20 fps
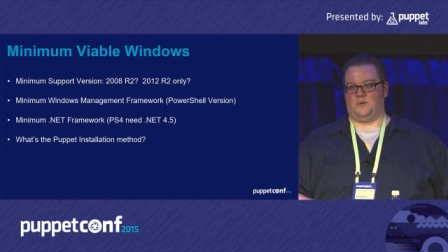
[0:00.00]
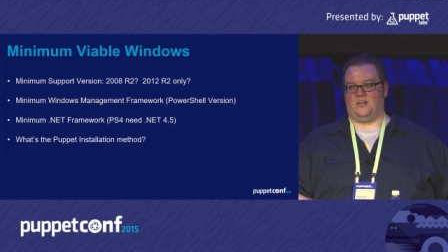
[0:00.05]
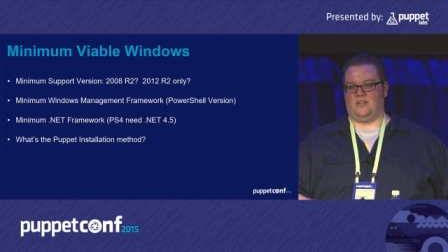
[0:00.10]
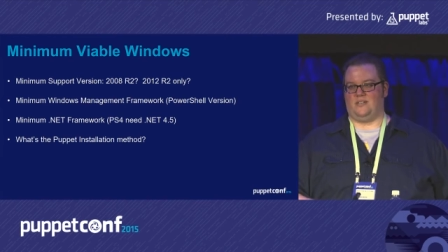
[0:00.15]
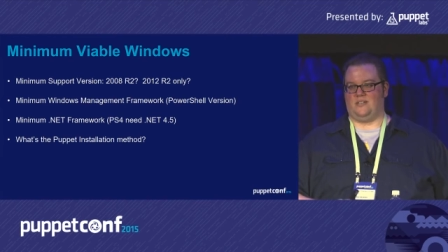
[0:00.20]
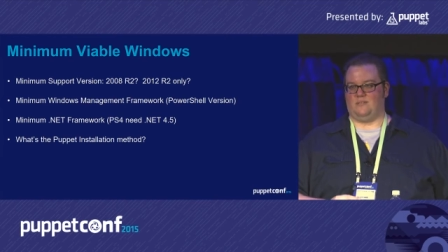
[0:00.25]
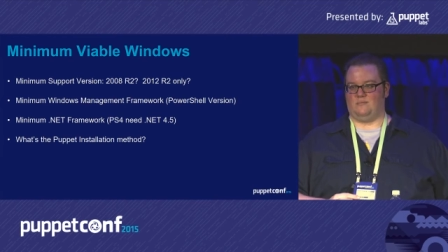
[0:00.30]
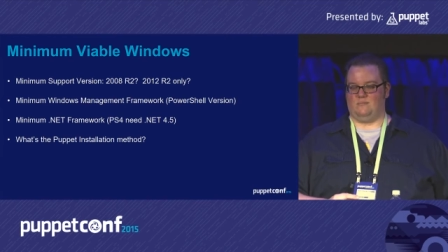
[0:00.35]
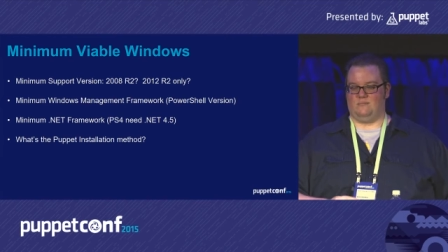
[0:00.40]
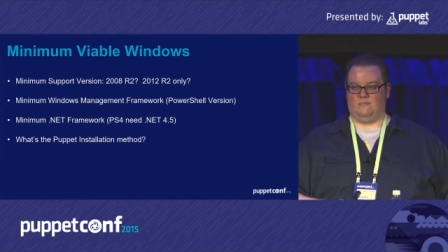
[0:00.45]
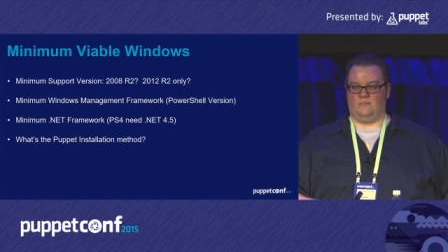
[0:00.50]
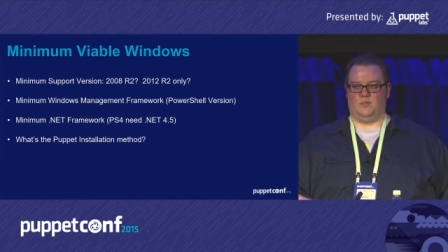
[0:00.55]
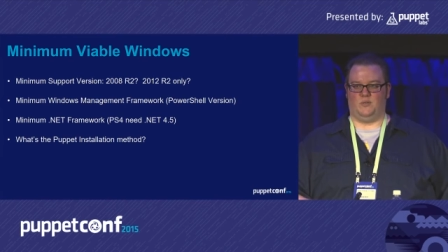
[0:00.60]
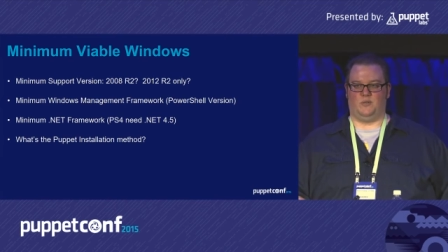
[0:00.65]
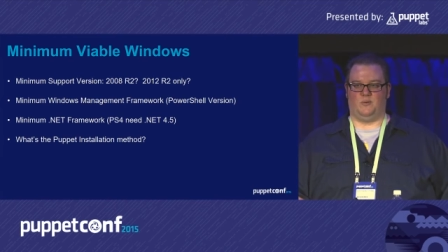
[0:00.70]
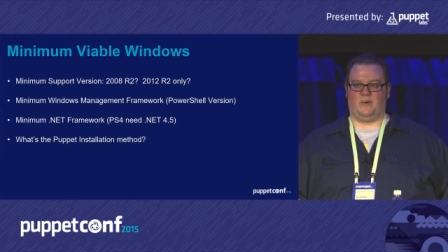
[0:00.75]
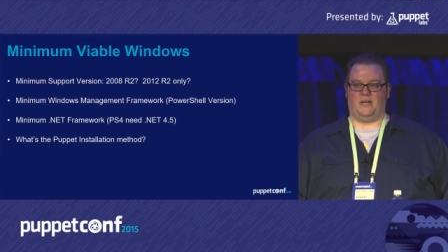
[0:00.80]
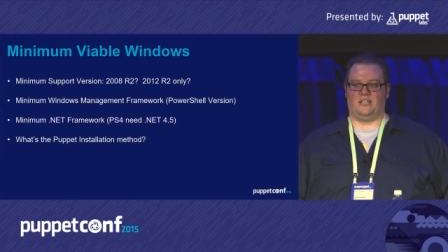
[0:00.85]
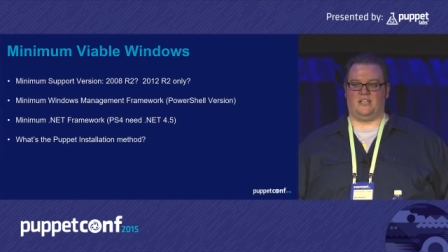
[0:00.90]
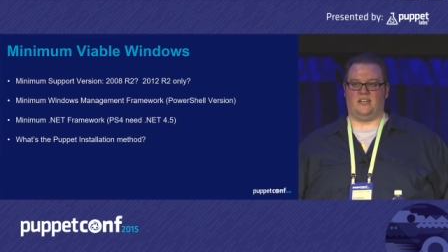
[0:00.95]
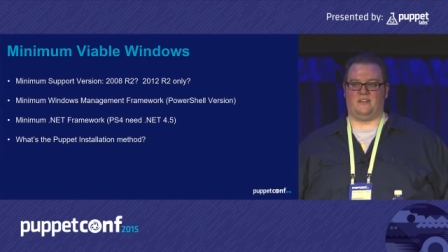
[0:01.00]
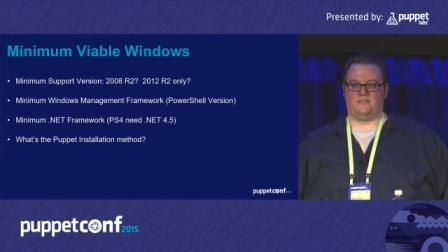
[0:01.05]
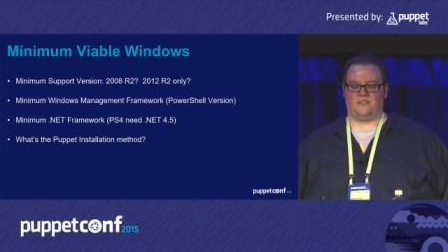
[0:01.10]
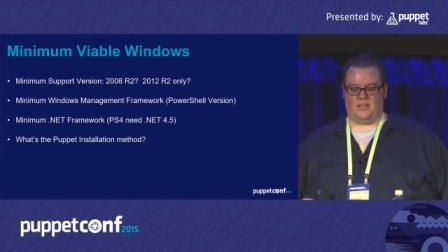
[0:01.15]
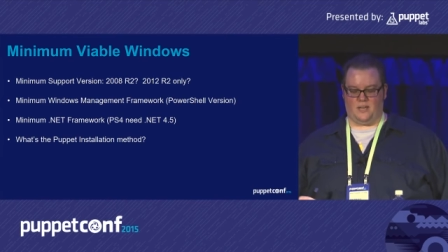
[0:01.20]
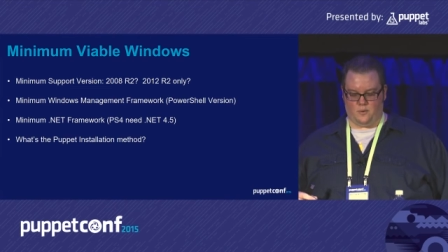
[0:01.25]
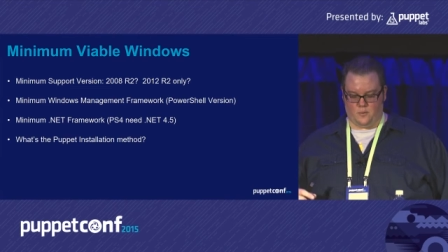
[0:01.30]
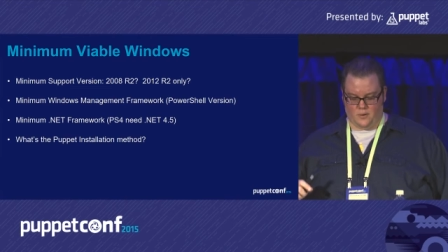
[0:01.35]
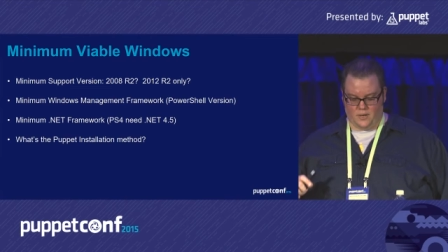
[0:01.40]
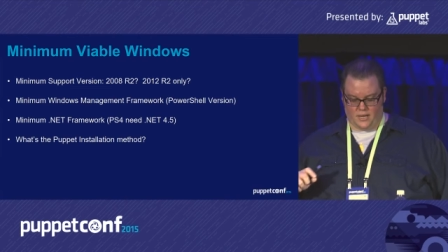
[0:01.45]
want to ruin my life
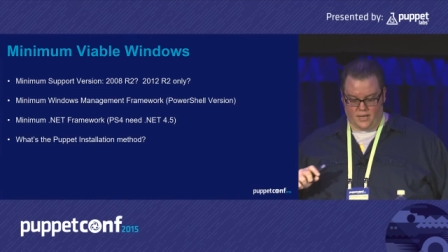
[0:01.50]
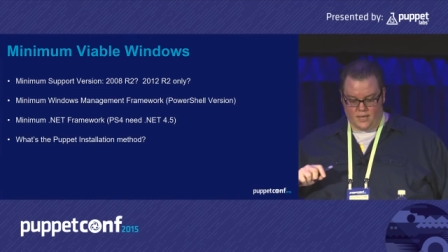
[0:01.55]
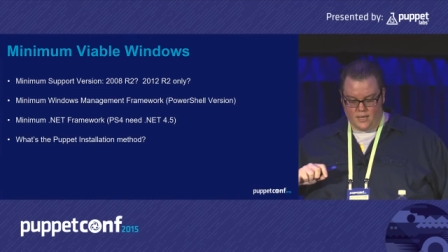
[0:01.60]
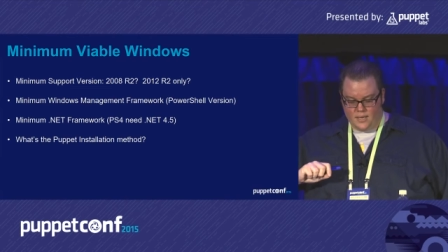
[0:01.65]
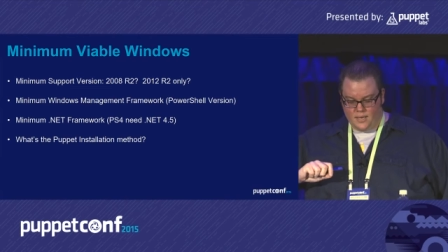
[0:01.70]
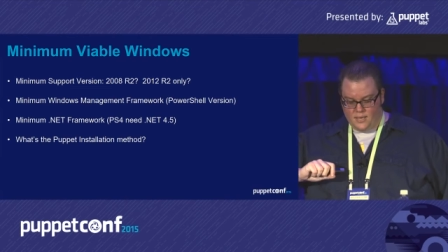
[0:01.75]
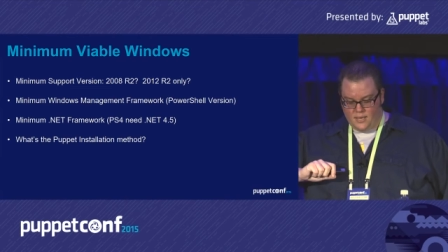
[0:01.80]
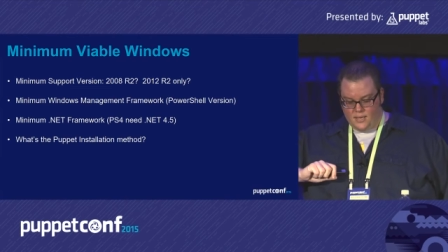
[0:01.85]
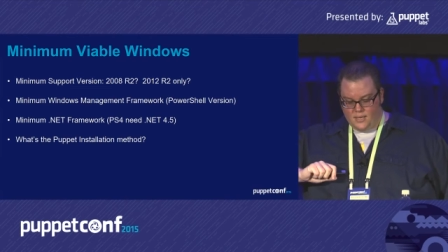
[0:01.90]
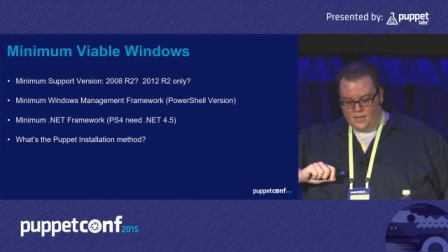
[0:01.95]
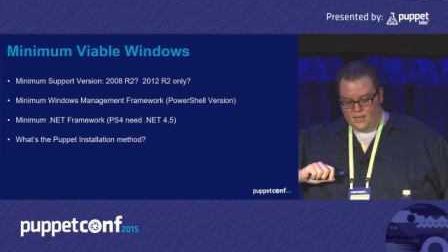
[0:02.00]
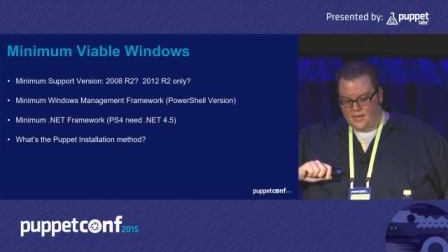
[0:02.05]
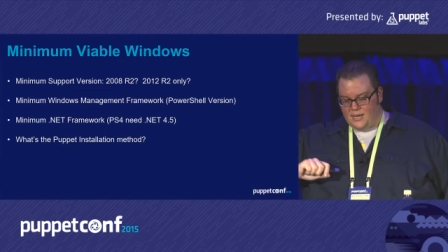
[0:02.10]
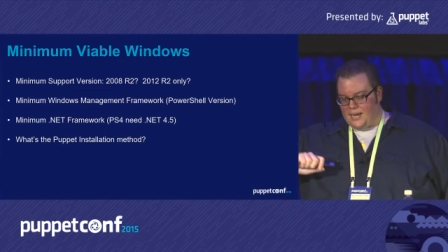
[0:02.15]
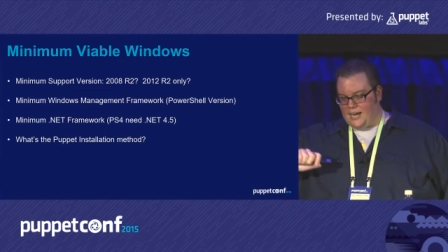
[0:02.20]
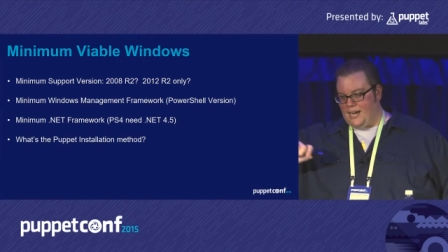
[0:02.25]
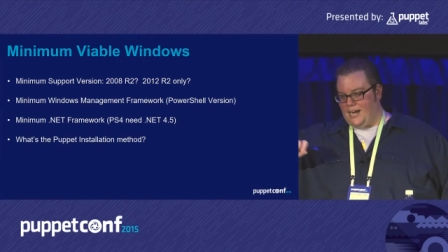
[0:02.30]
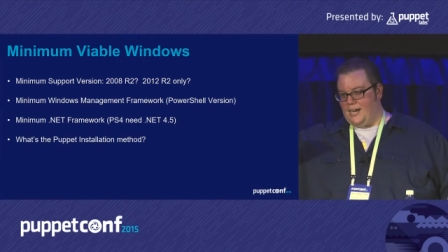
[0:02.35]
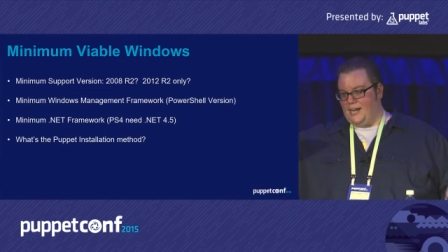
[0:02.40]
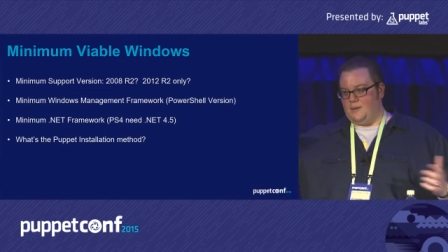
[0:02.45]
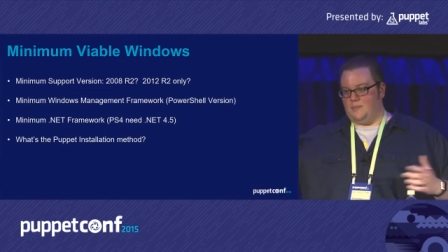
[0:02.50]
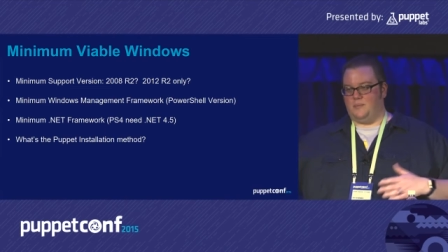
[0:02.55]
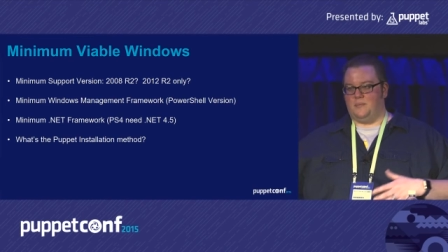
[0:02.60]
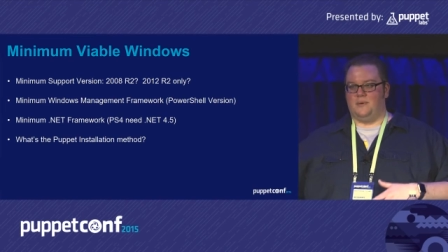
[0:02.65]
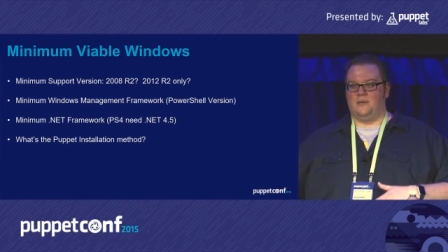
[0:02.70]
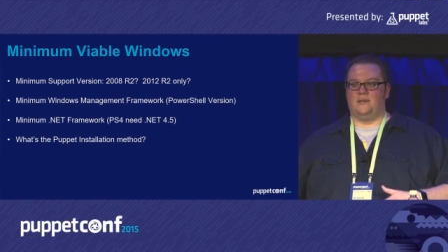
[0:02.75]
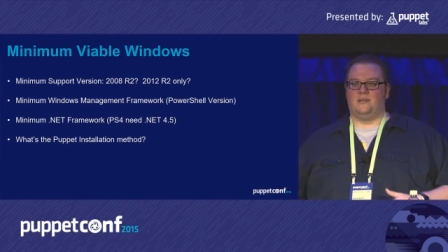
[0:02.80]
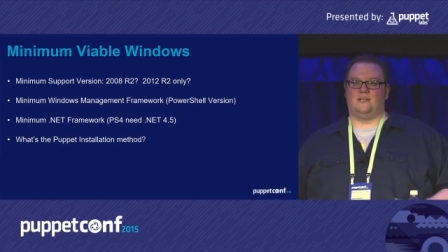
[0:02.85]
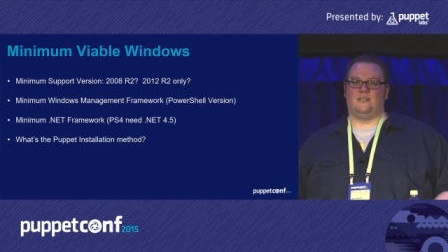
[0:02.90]
that way. Um,